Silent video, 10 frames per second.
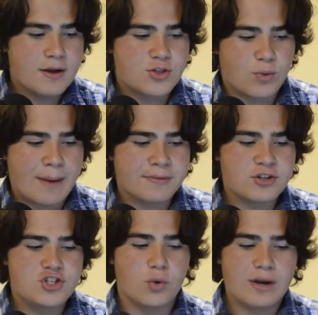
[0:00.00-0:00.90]
the
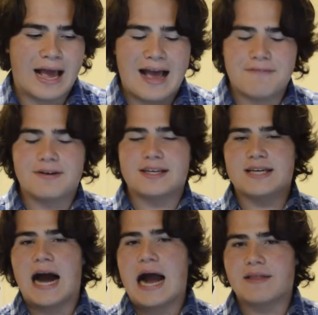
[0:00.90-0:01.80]
Raptors don't have a
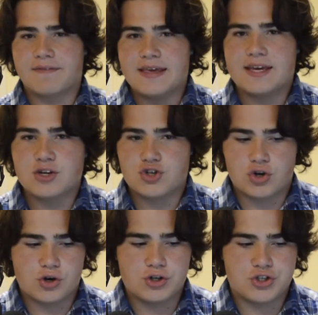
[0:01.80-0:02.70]
guy that they can
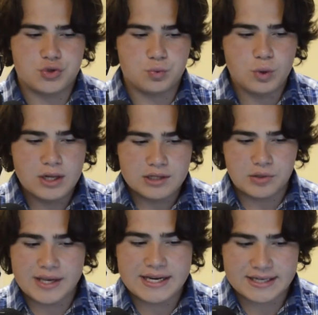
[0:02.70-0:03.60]
turn to
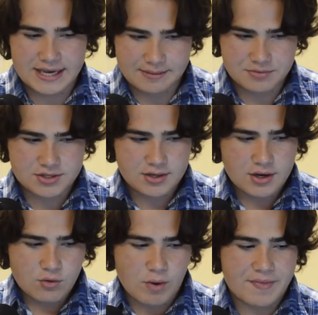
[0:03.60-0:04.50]
late in games,
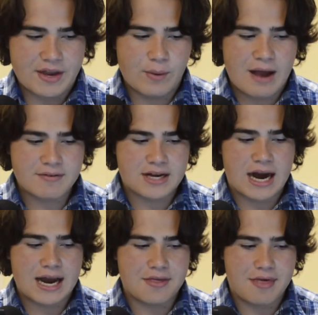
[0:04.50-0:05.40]
right? They don't have a
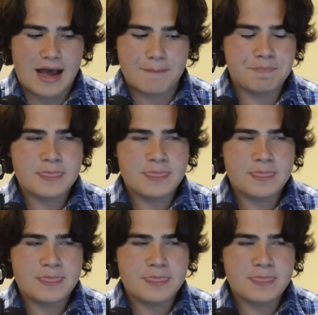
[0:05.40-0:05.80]
guy that,